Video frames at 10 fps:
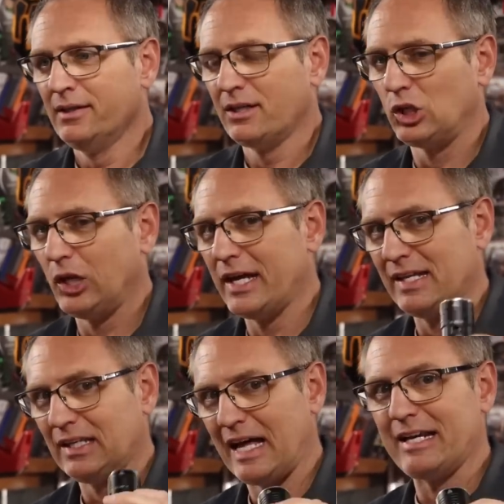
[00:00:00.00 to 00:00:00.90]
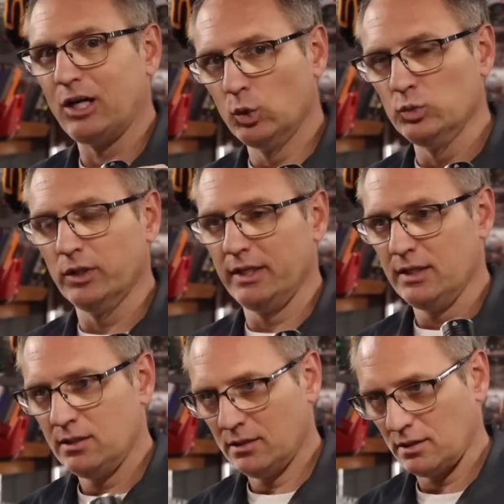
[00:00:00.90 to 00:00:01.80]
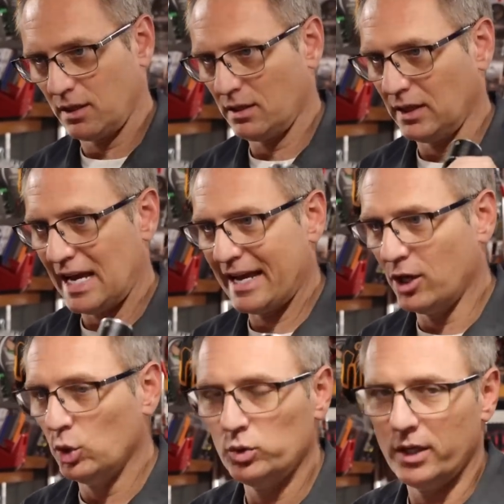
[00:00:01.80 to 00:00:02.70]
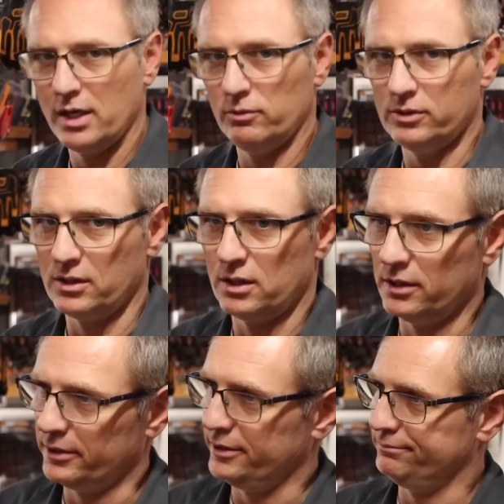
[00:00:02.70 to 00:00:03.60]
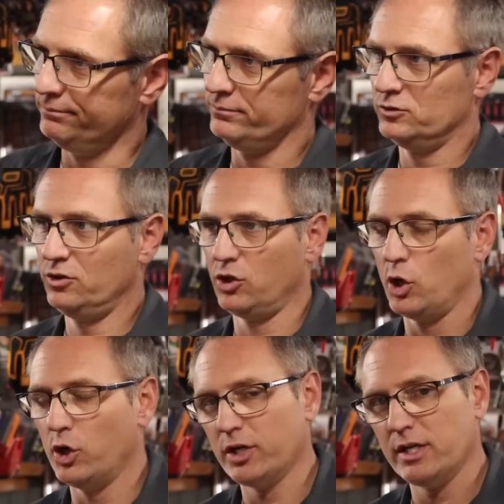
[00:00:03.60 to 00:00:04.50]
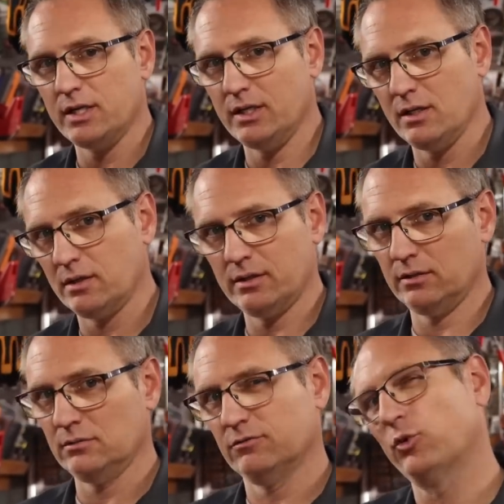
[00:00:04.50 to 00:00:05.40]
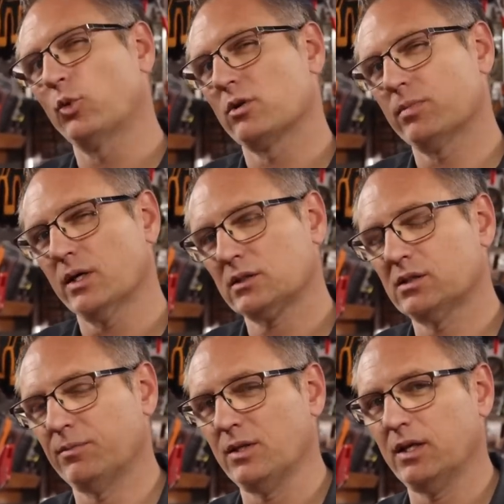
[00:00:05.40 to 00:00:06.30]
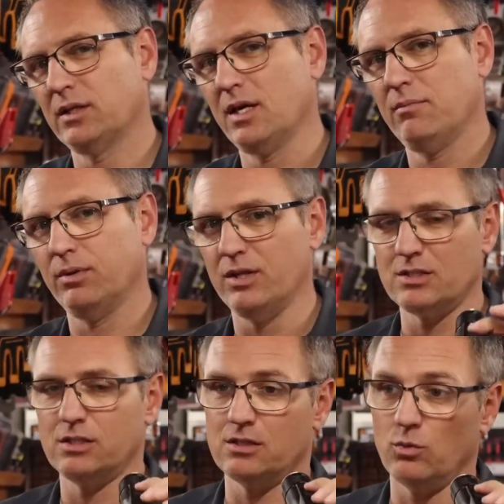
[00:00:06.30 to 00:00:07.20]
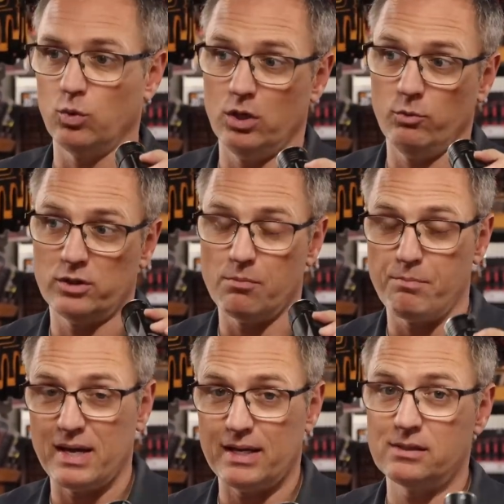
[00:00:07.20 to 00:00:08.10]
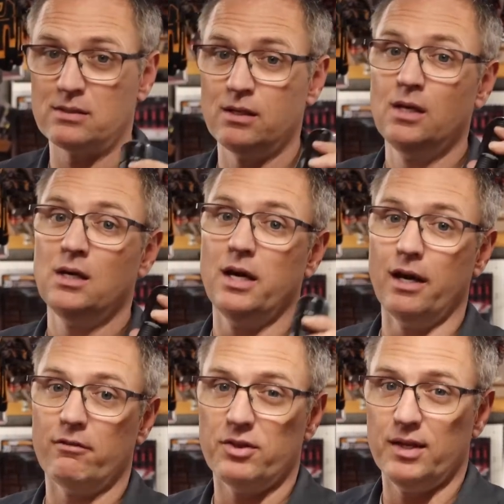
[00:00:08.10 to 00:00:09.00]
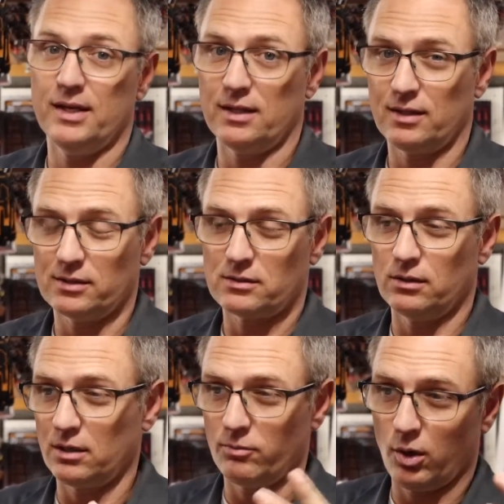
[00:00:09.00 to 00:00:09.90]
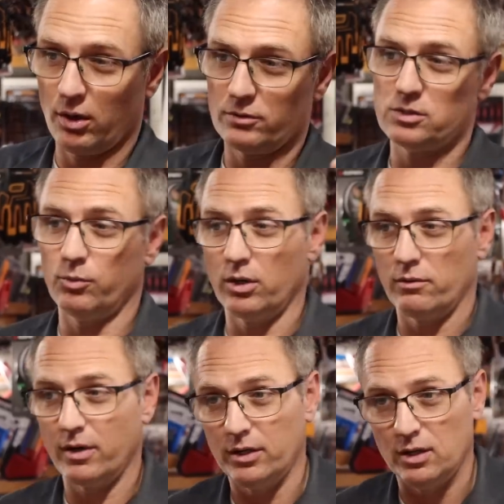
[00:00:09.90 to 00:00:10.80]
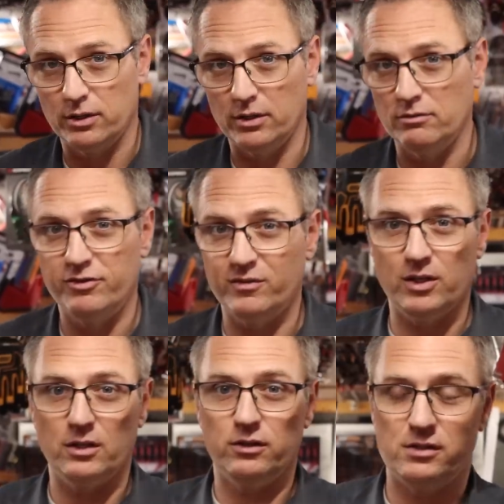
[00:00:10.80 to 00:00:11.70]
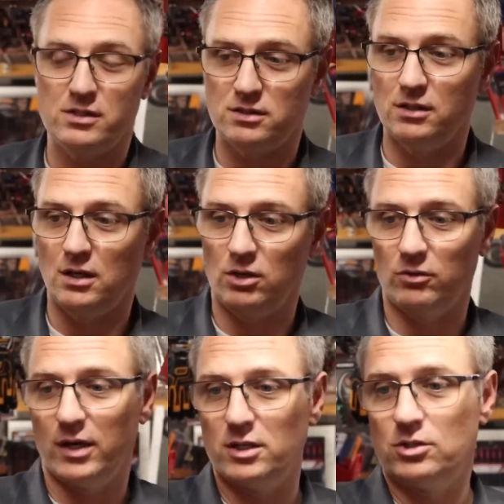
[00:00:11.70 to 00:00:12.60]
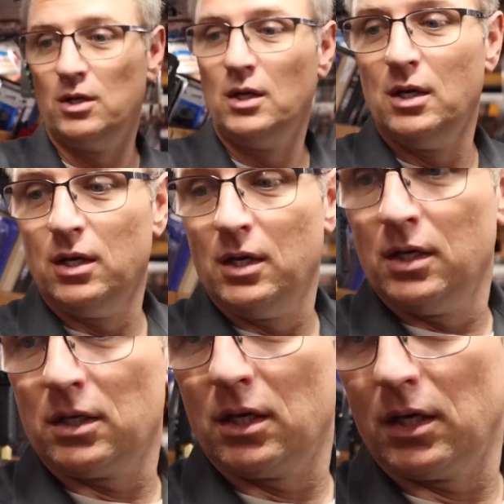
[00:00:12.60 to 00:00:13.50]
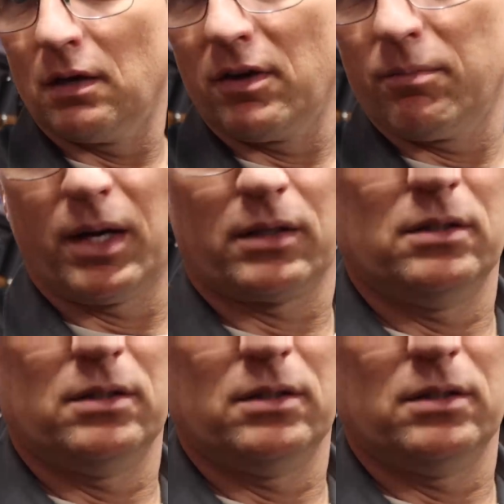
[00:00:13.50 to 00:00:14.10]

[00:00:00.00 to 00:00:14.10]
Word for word: Clay light only. I think light only it was 130, 140 bucks, something like that. But this is the one with the base and everything. I think it's gonna come around somewhere around the 150, 160 dollar range. Yeah. Give that back